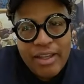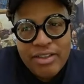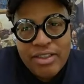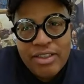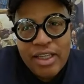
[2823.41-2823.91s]

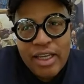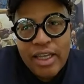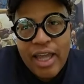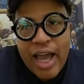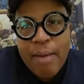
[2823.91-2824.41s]
she
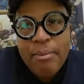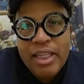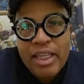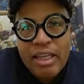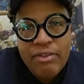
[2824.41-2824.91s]
said, I
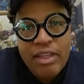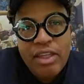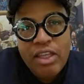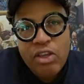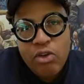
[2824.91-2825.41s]
believe that
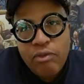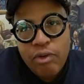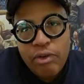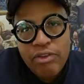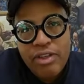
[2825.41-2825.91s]
the
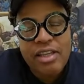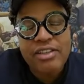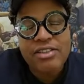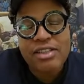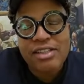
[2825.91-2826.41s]
universe
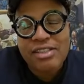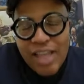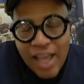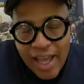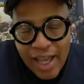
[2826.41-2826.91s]
is
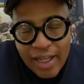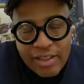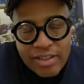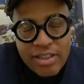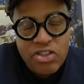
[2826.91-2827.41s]
designed
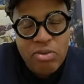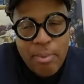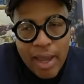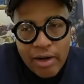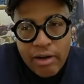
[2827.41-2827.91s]
in such a
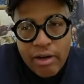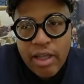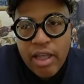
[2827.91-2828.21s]
manner